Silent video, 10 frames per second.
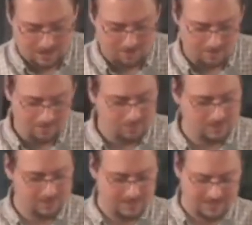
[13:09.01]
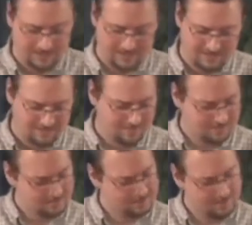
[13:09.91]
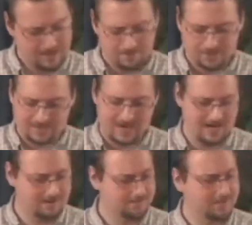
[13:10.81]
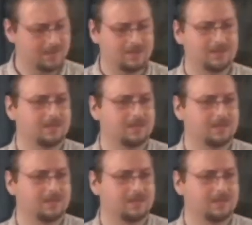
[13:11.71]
but I remember it, it every time